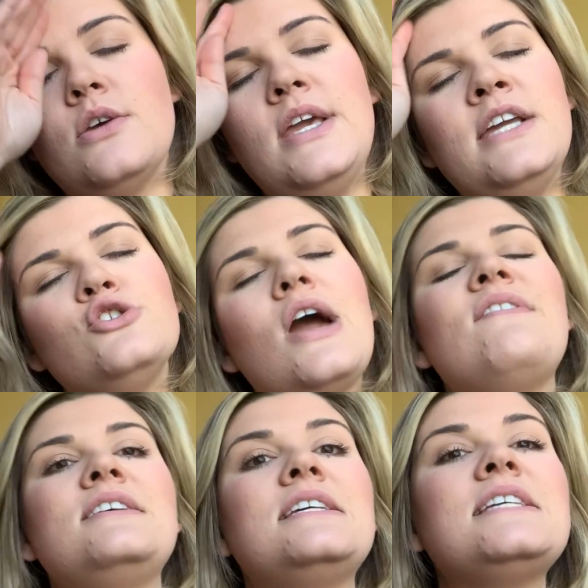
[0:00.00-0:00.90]
So each
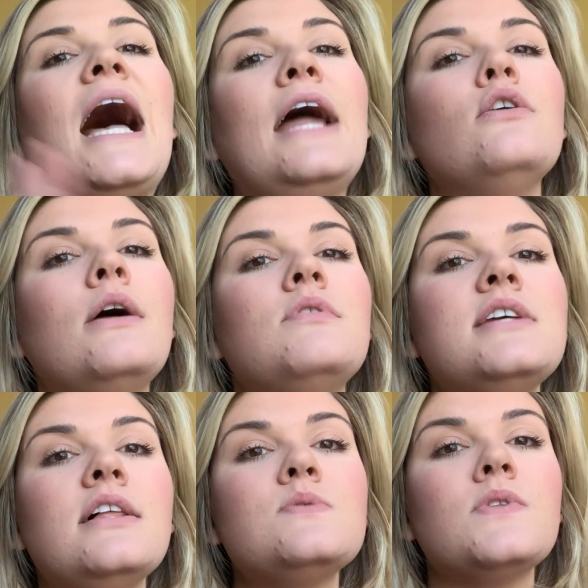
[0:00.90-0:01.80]
graph has a title that will
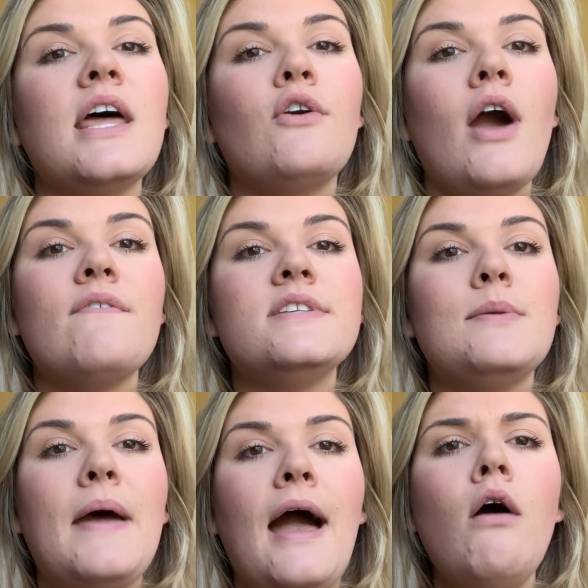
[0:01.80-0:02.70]
tell us what that graph is
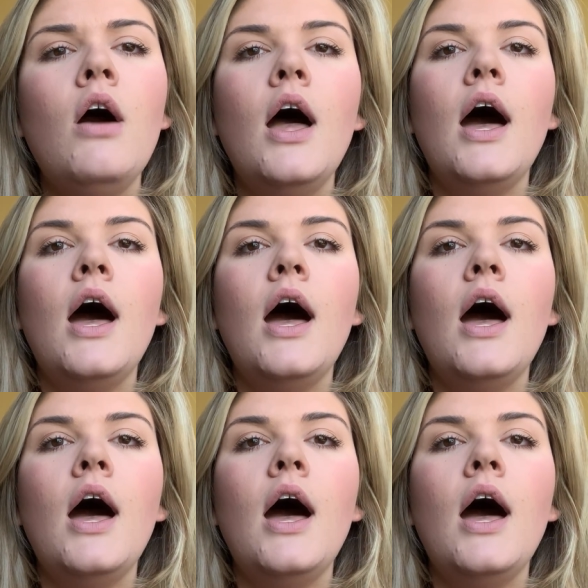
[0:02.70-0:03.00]
about.